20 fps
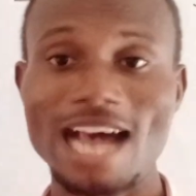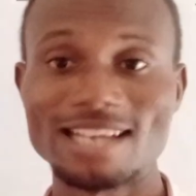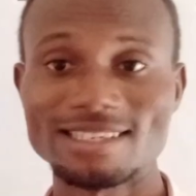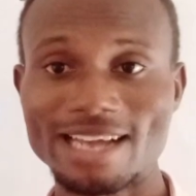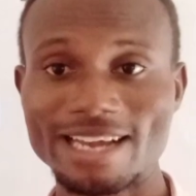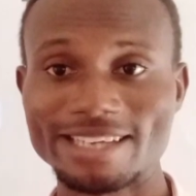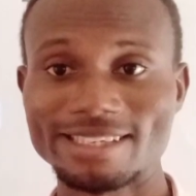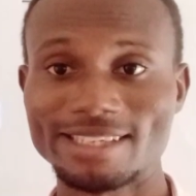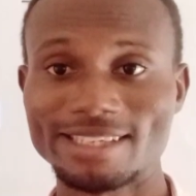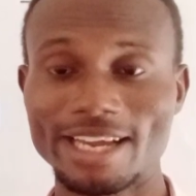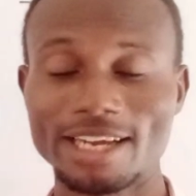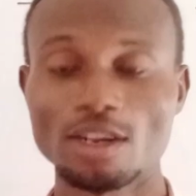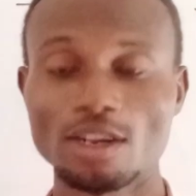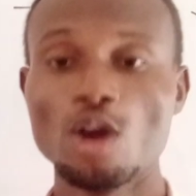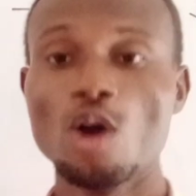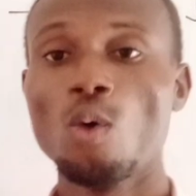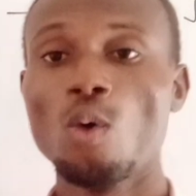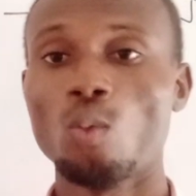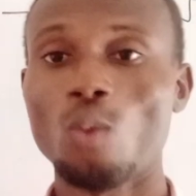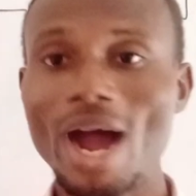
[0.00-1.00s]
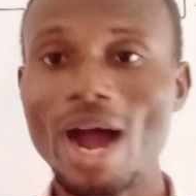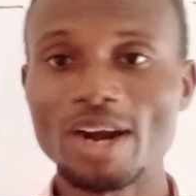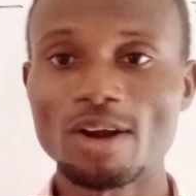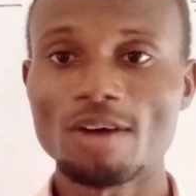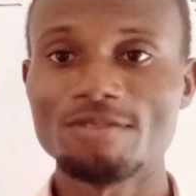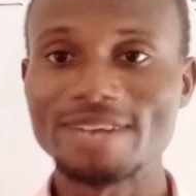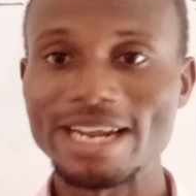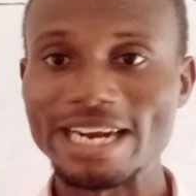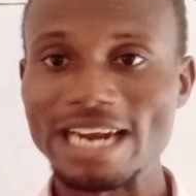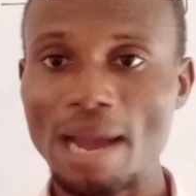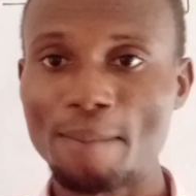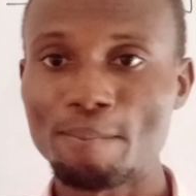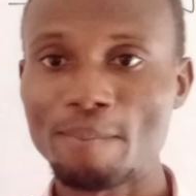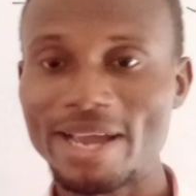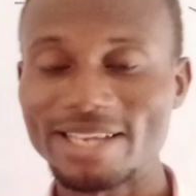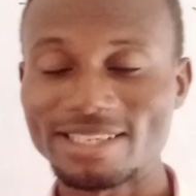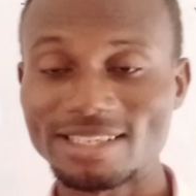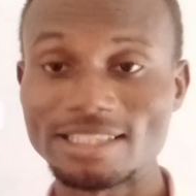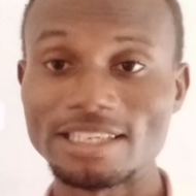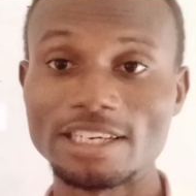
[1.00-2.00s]
As I said, one of the
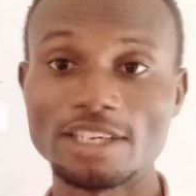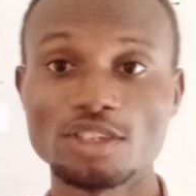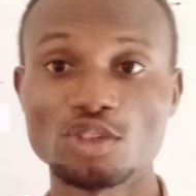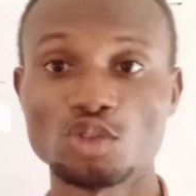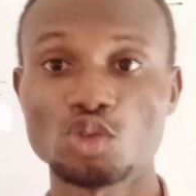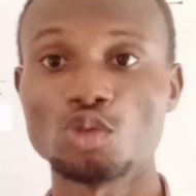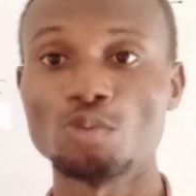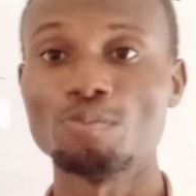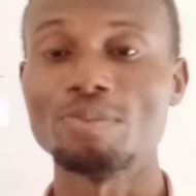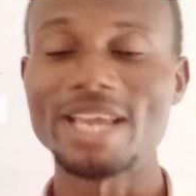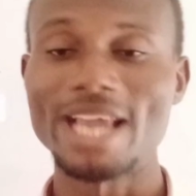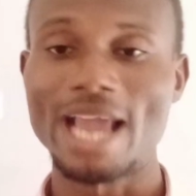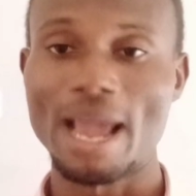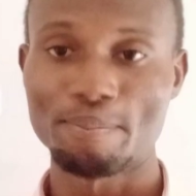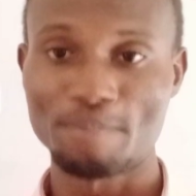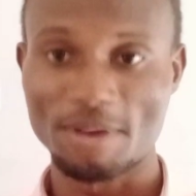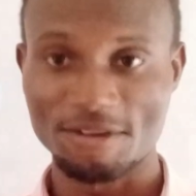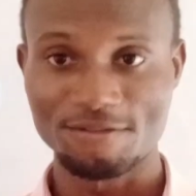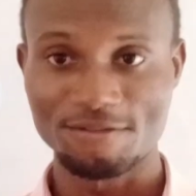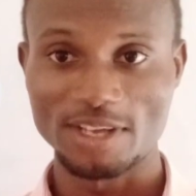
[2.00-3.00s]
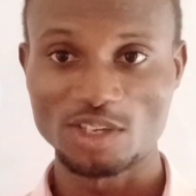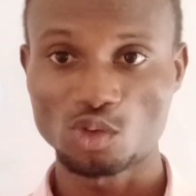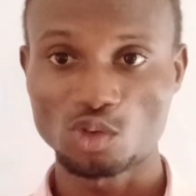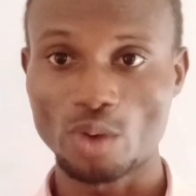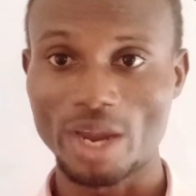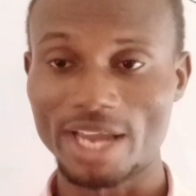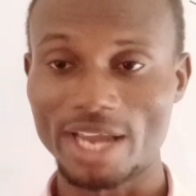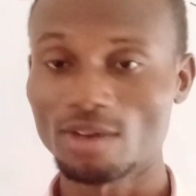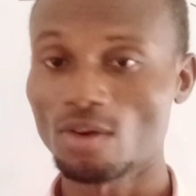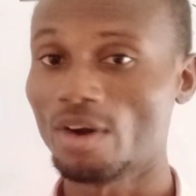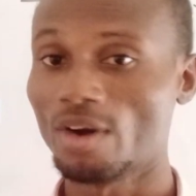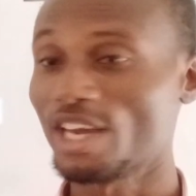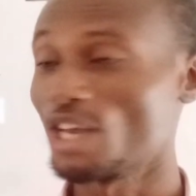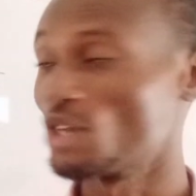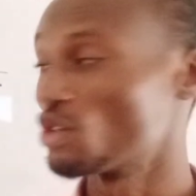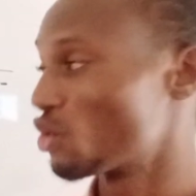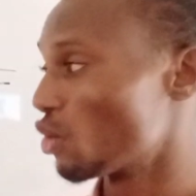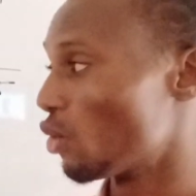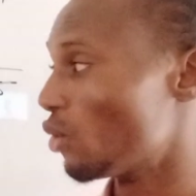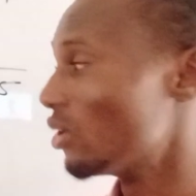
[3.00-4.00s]
numbers needs to be a perfect square.
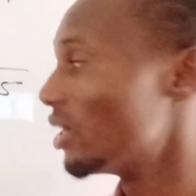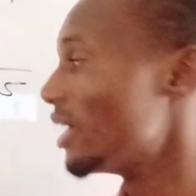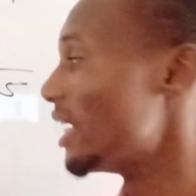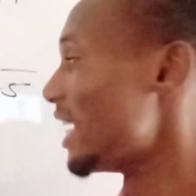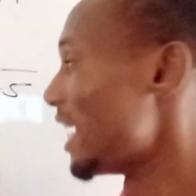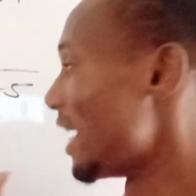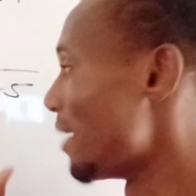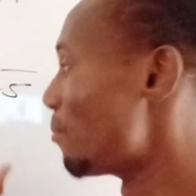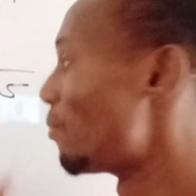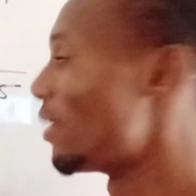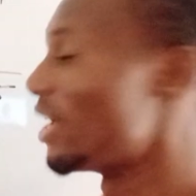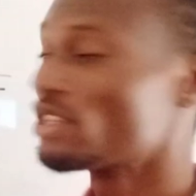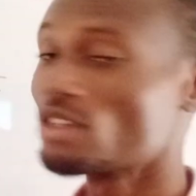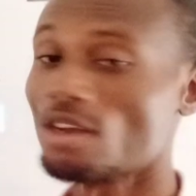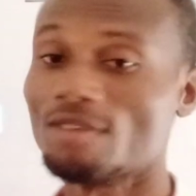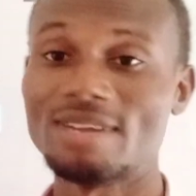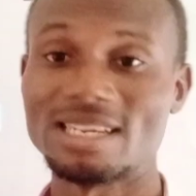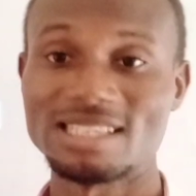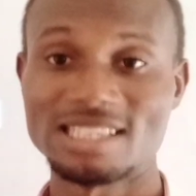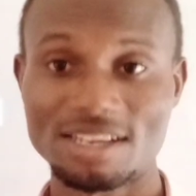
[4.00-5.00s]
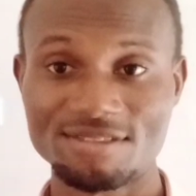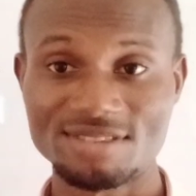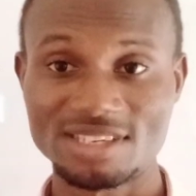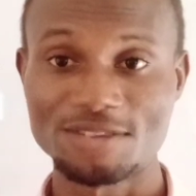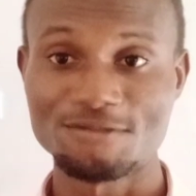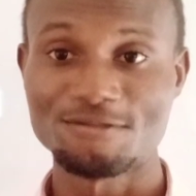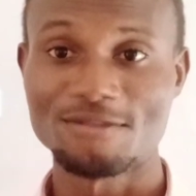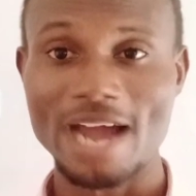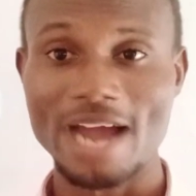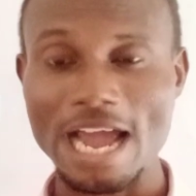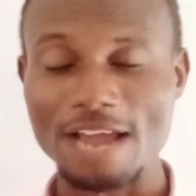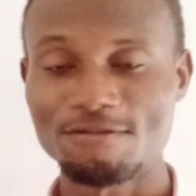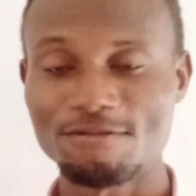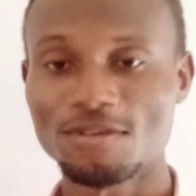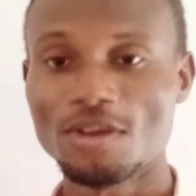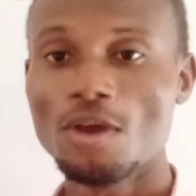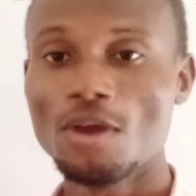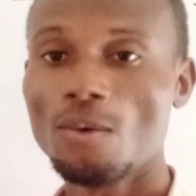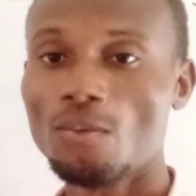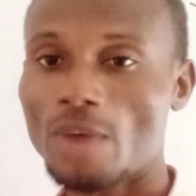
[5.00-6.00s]
Okay, so in place of the
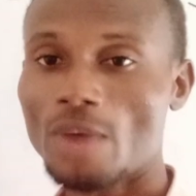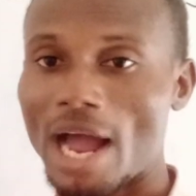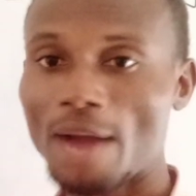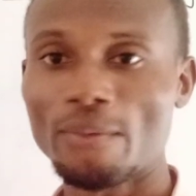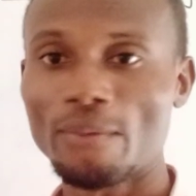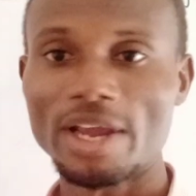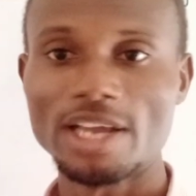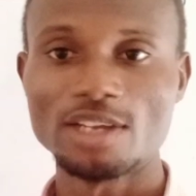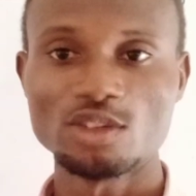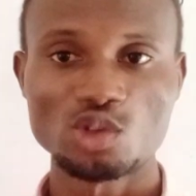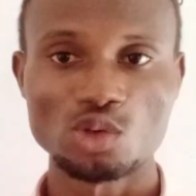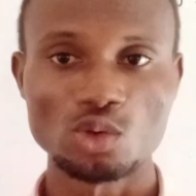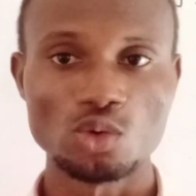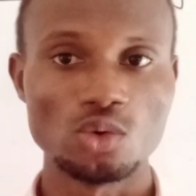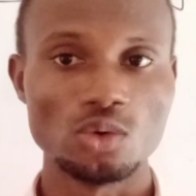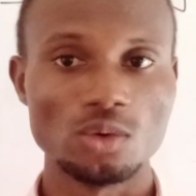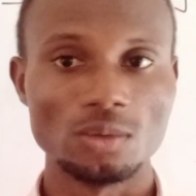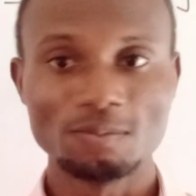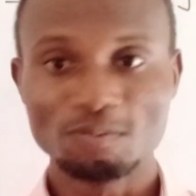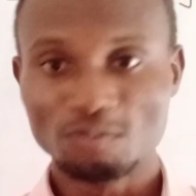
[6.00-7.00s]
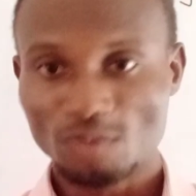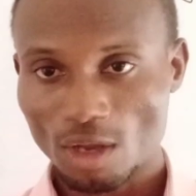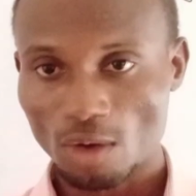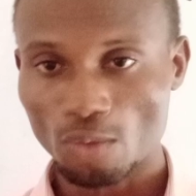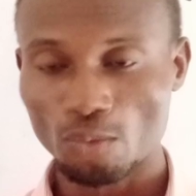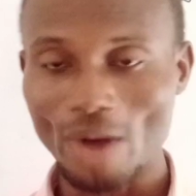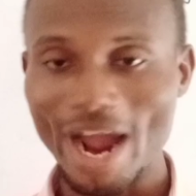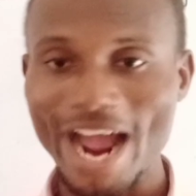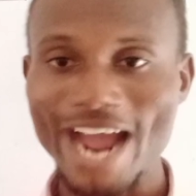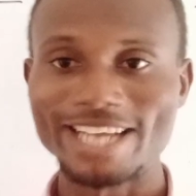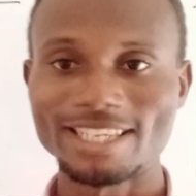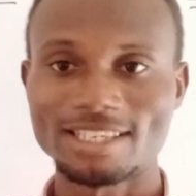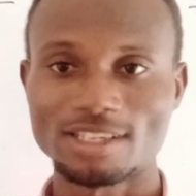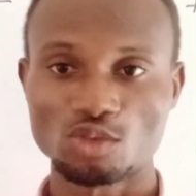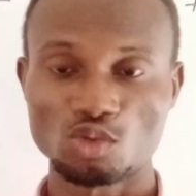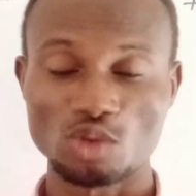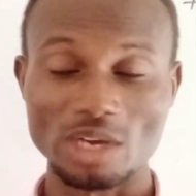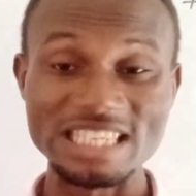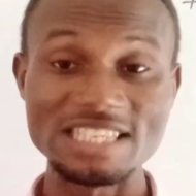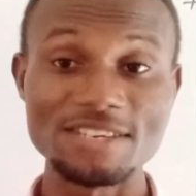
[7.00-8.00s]
75, we are going to write
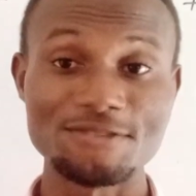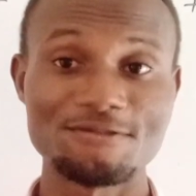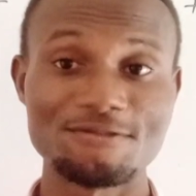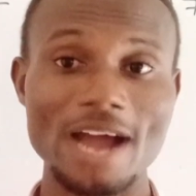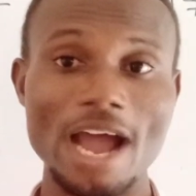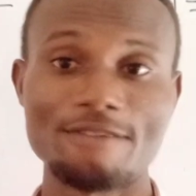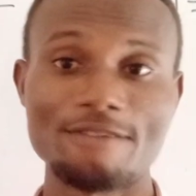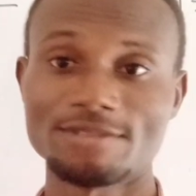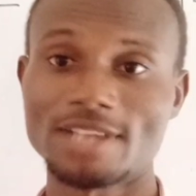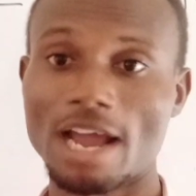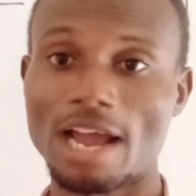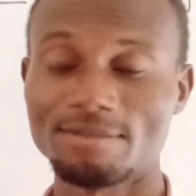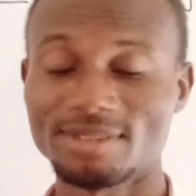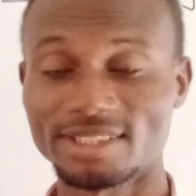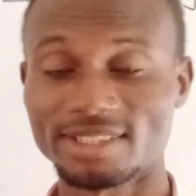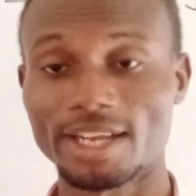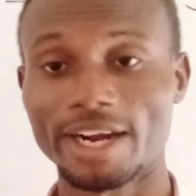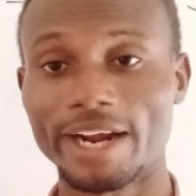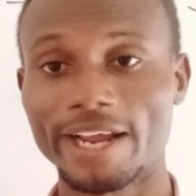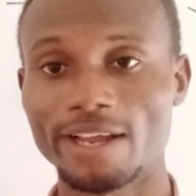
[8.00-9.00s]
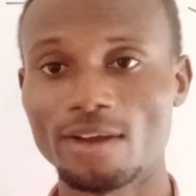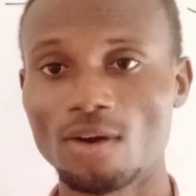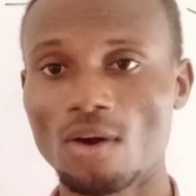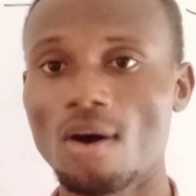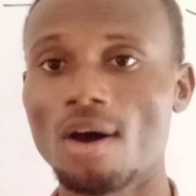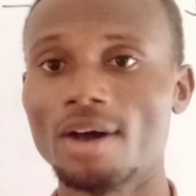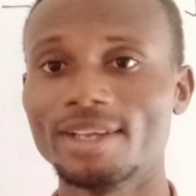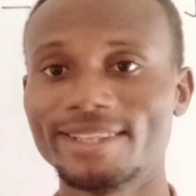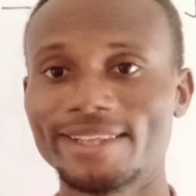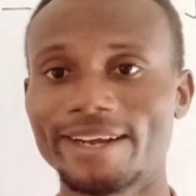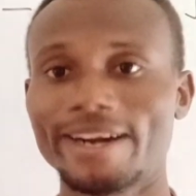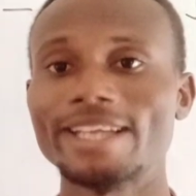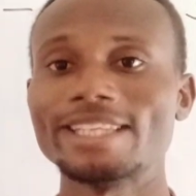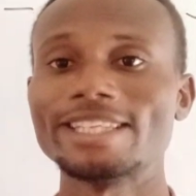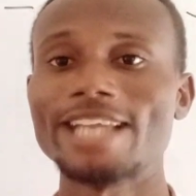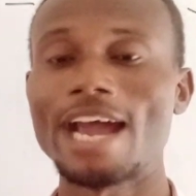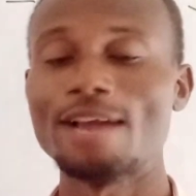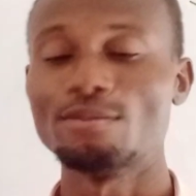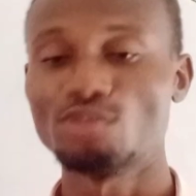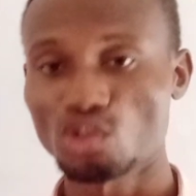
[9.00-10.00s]
25 times 3, or 3
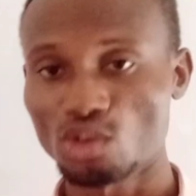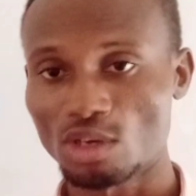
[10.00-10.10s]
times